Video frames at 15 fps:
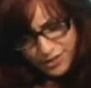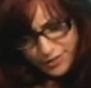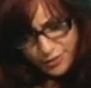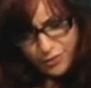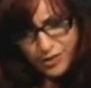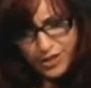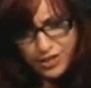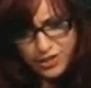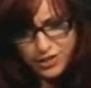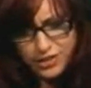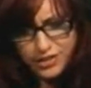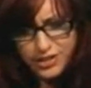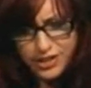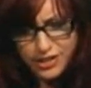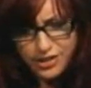We have a
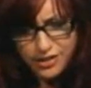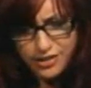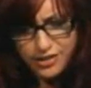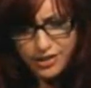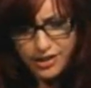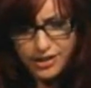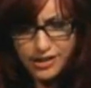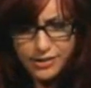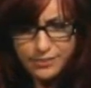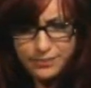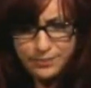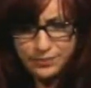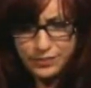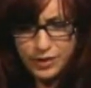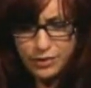series of questions
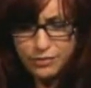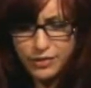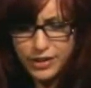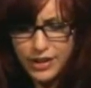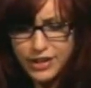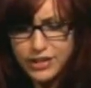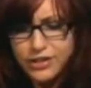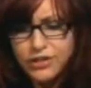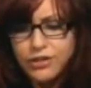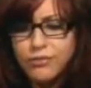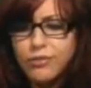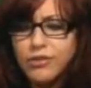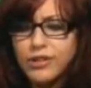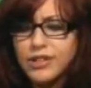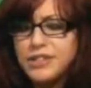here
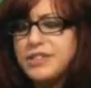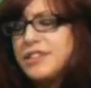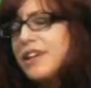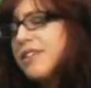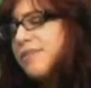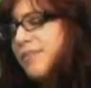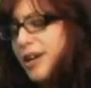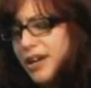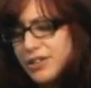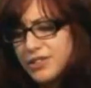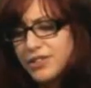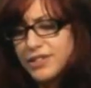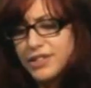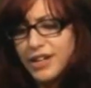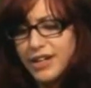relating to your work in
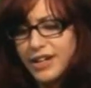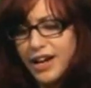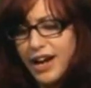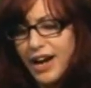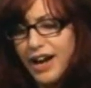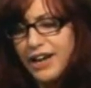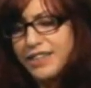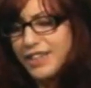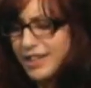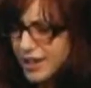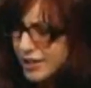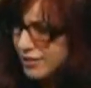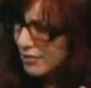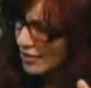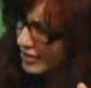death matches, and
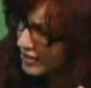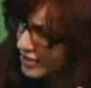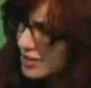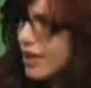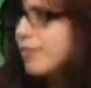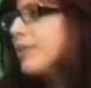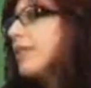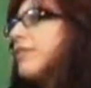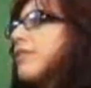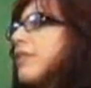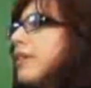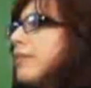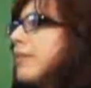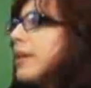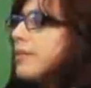I think I know where
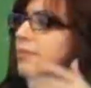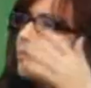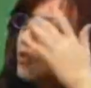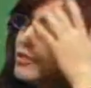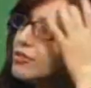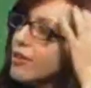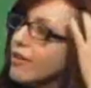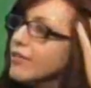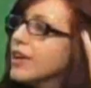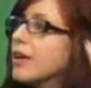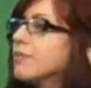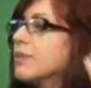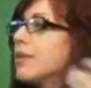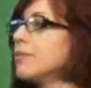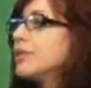this is coming from.
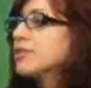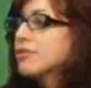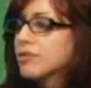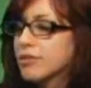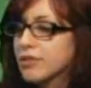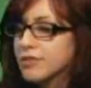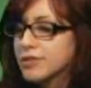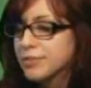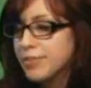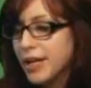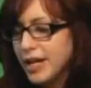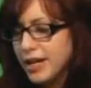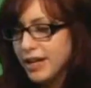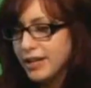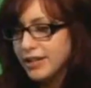You do have an upcoming
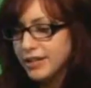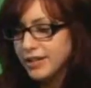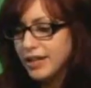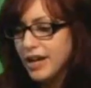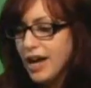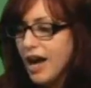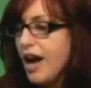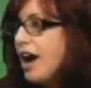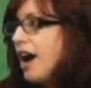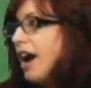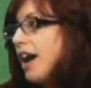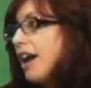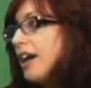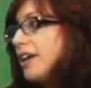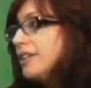tour of Japan,
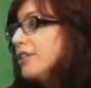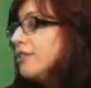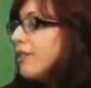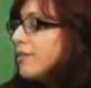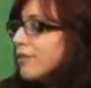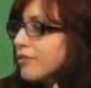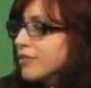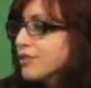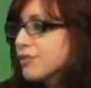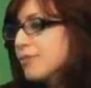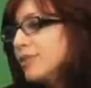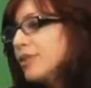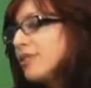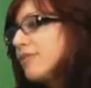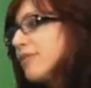and I know